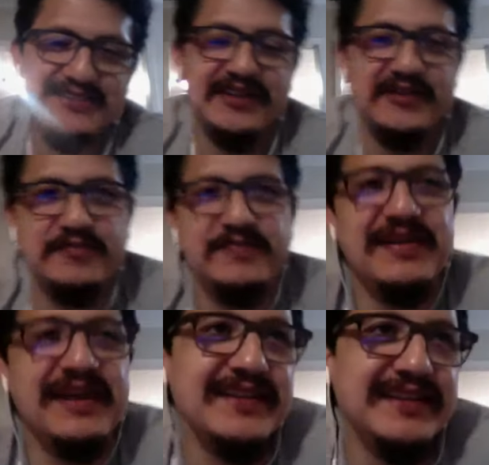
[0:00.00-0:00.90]
other
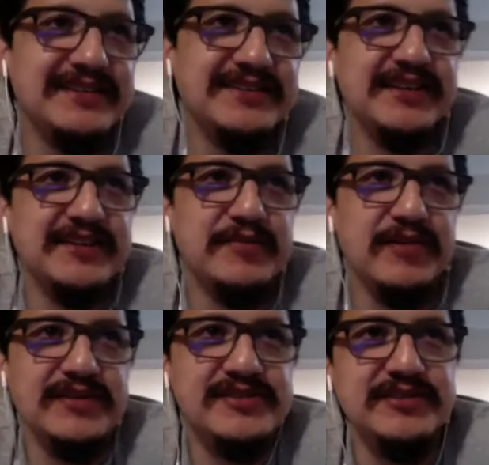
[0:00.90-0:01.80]
here's the other
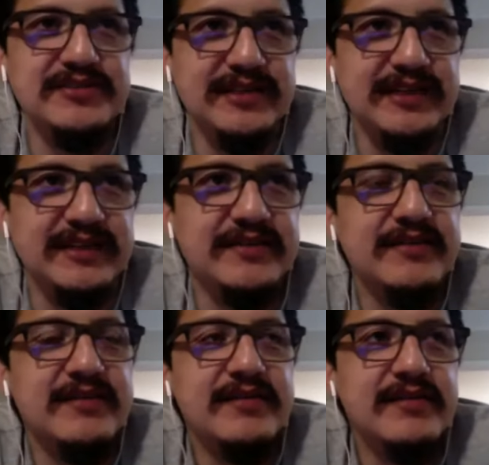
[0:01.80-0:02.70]
part too, like
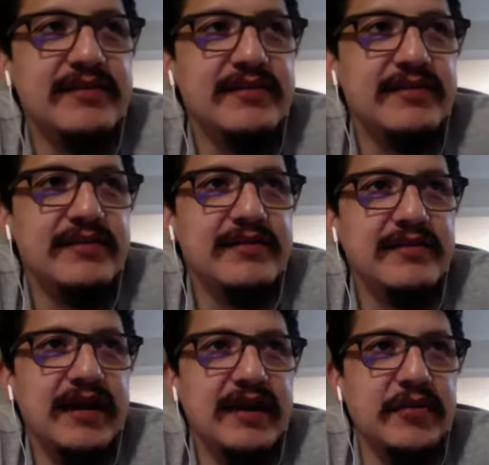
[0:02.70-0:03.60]

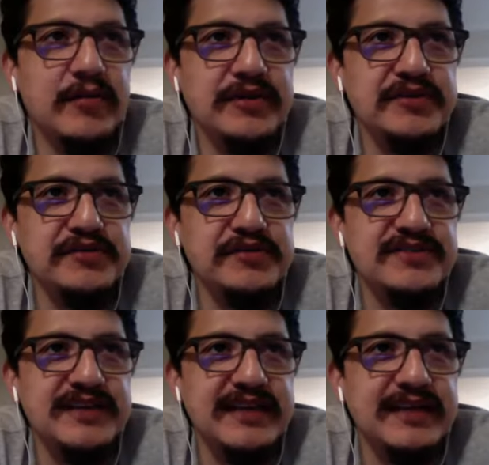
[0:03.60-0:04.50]
kind of like you were
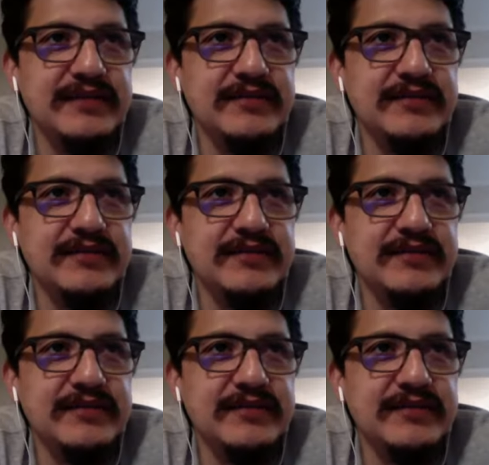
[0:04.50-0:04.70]
saying,